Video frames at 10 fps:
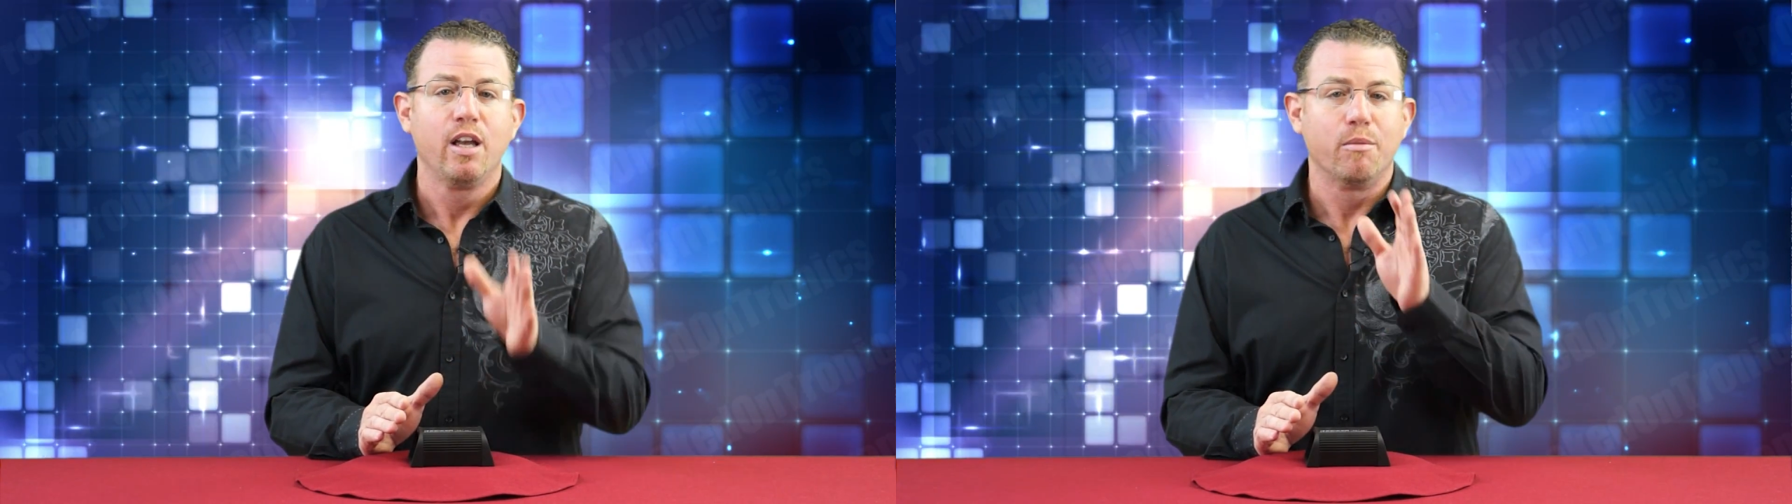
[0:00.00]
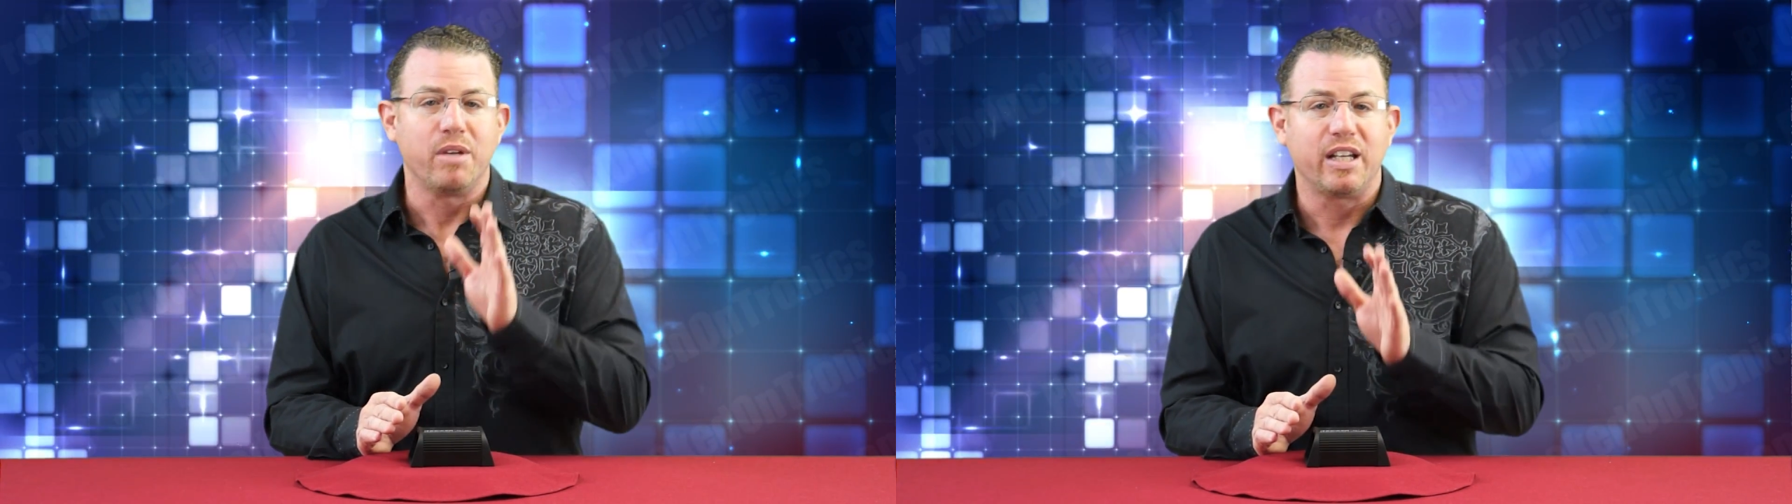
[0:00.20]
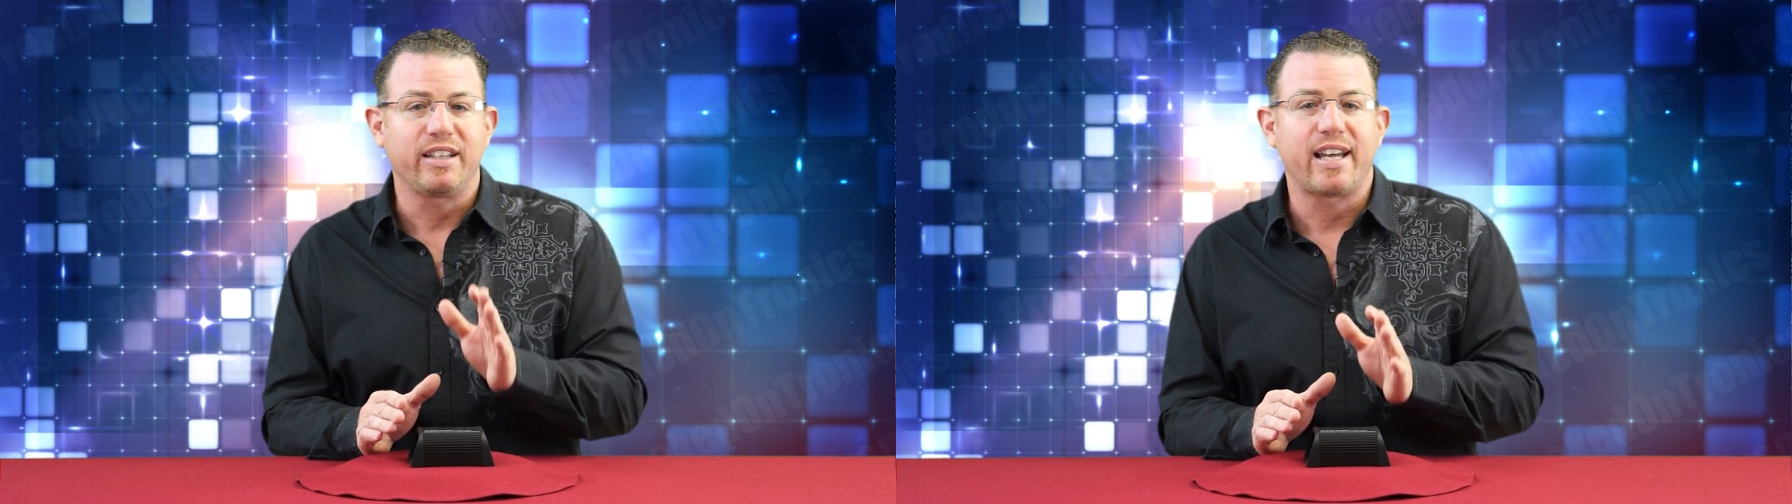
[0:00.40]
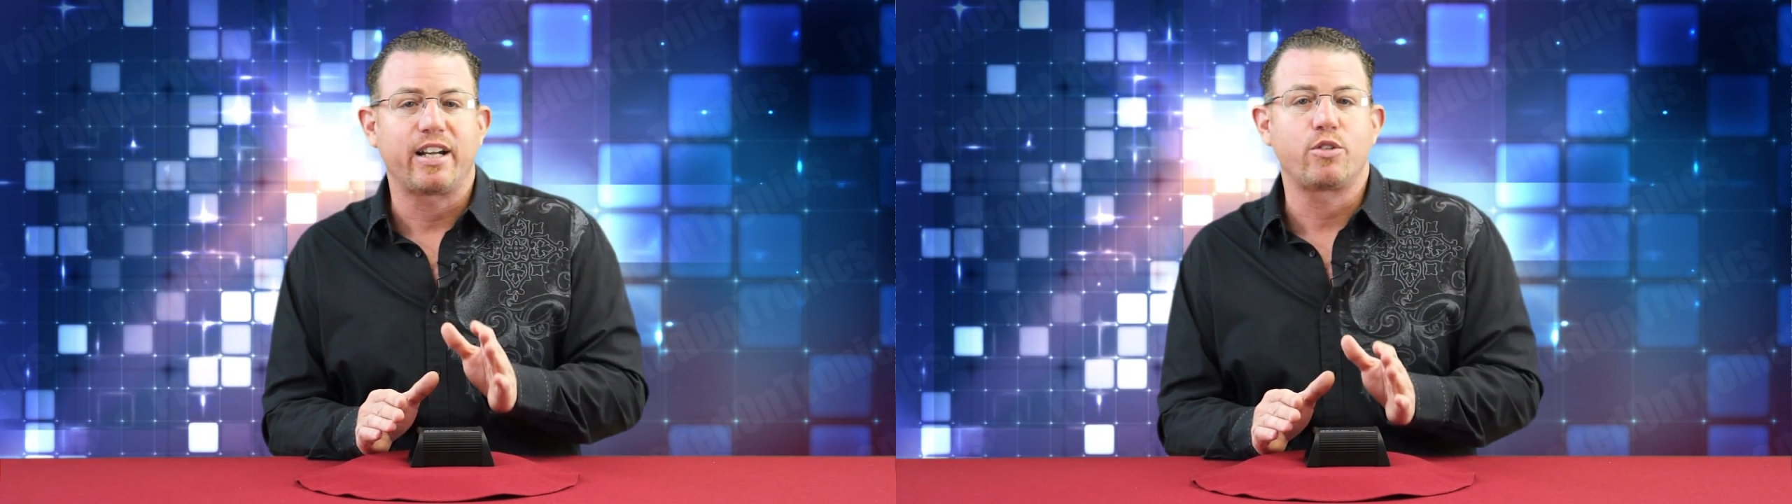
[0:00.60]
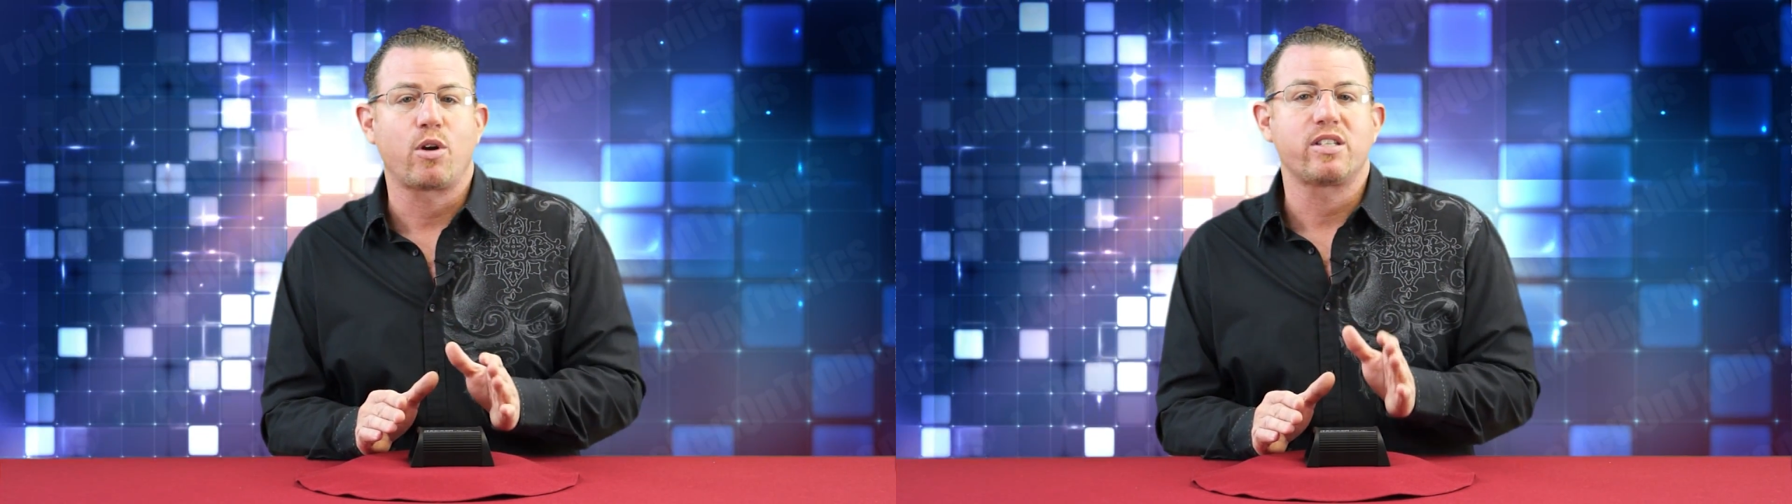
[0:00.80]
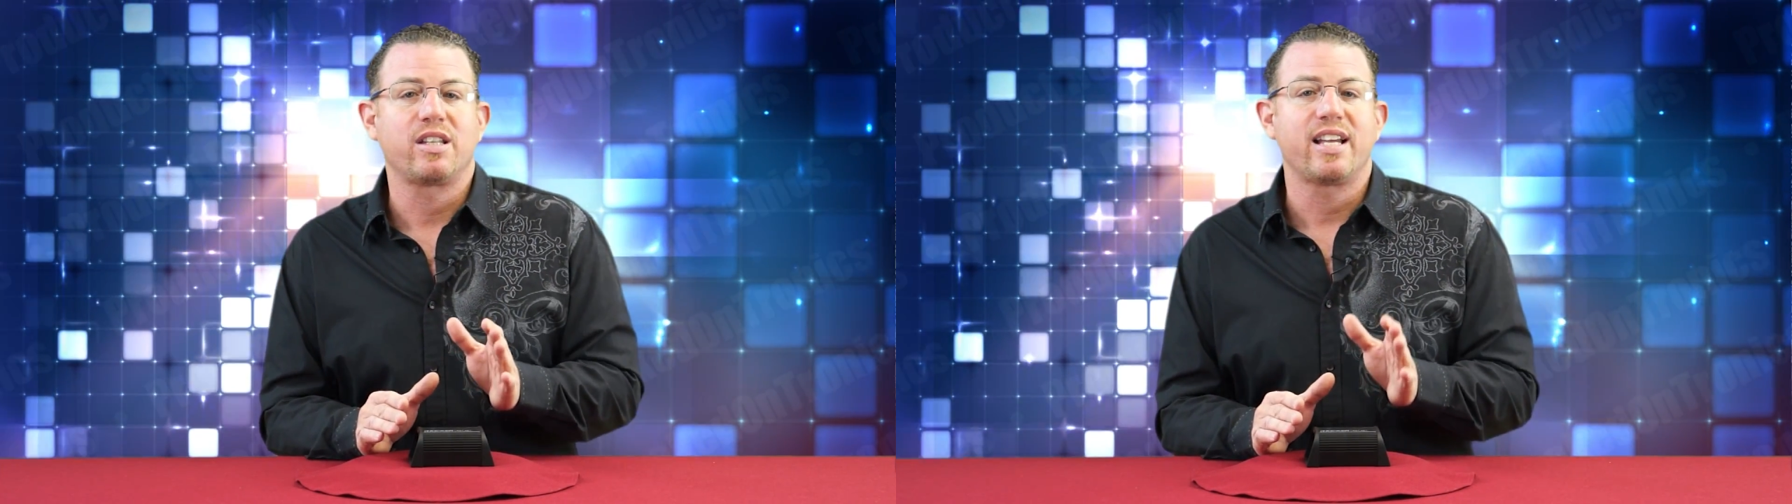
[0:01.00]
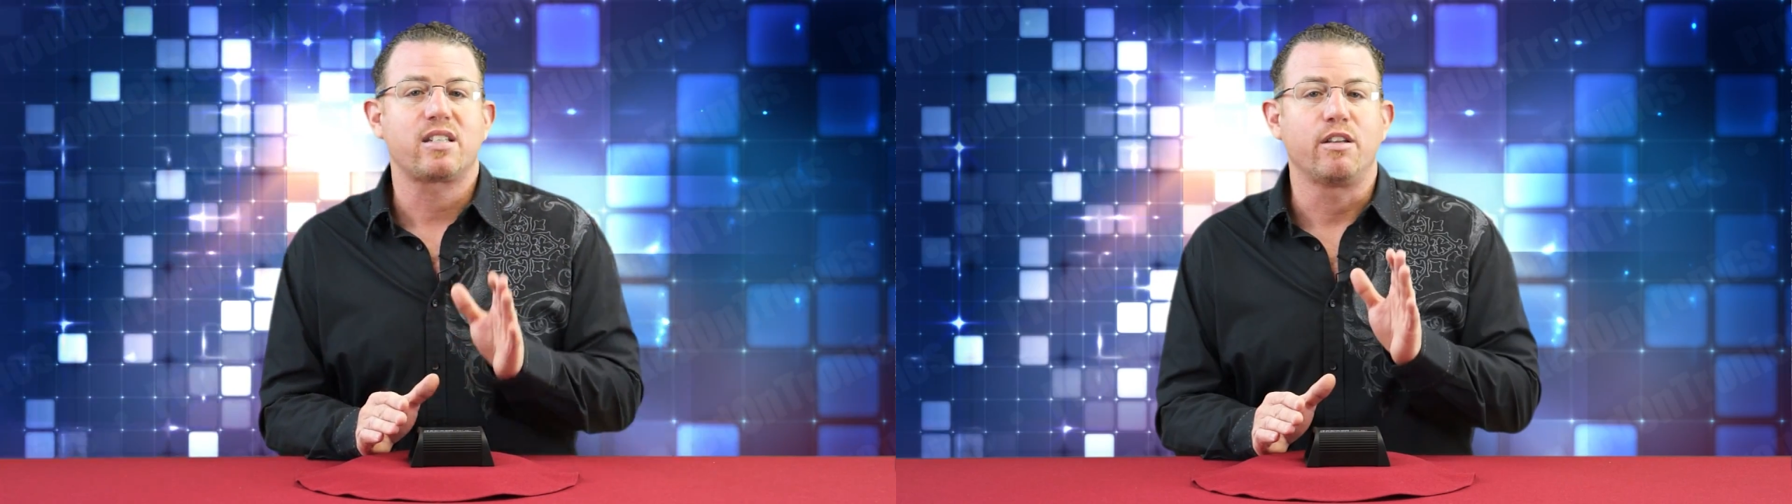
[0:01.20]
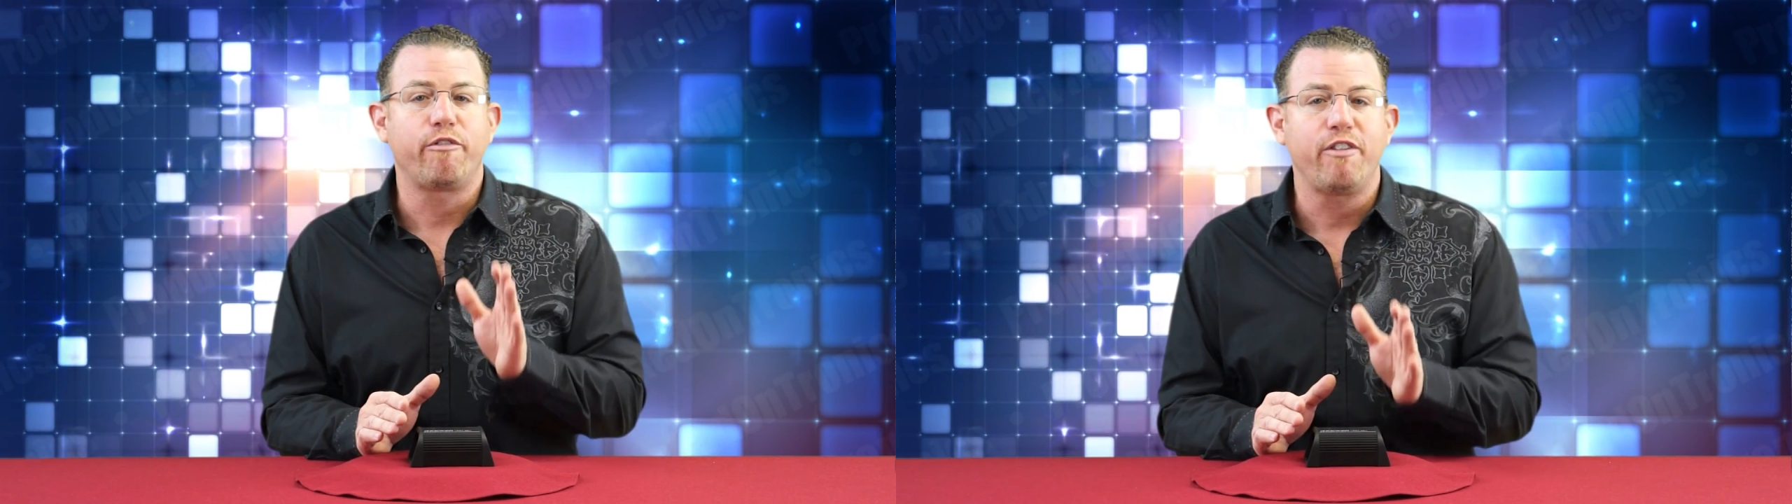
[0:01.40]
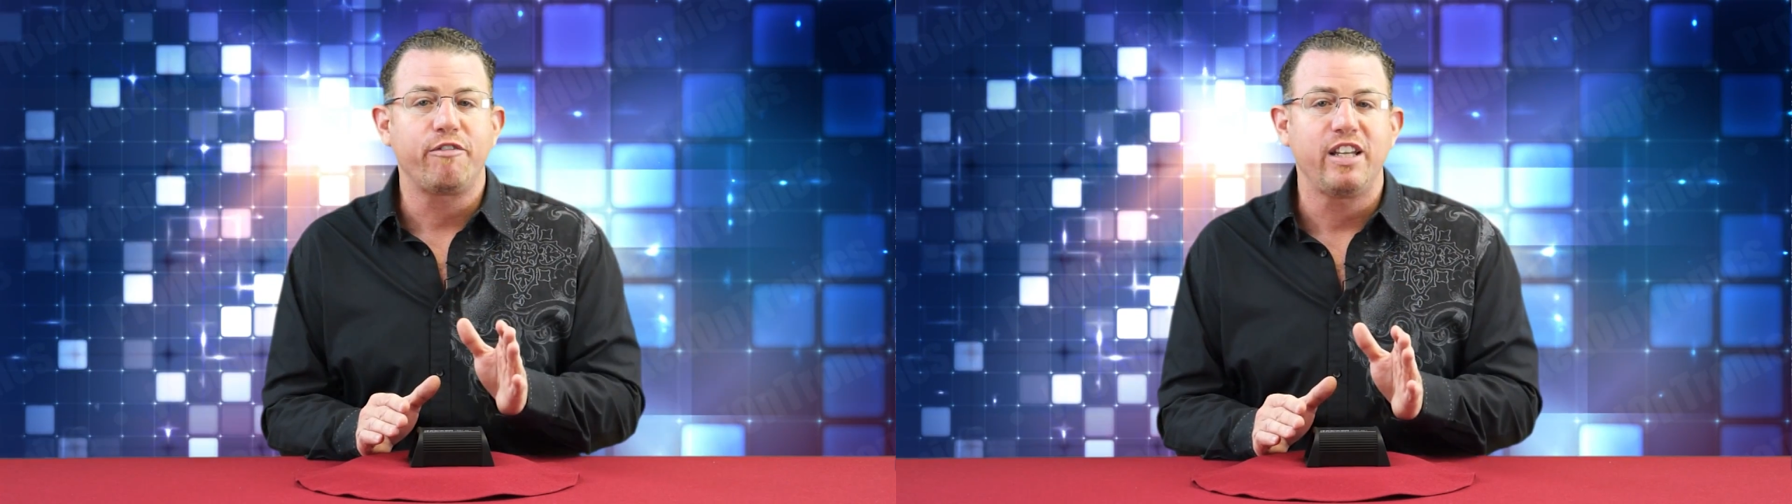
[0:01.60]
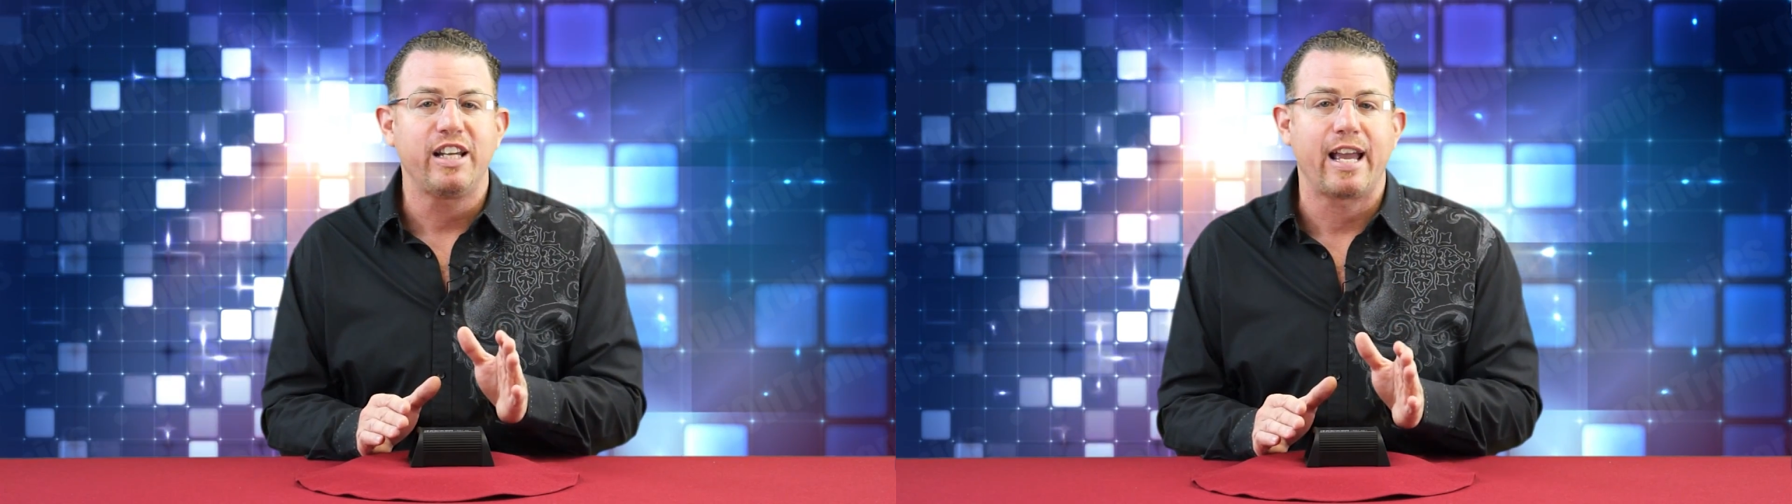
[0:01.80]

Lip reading: meaning that it draws less than 15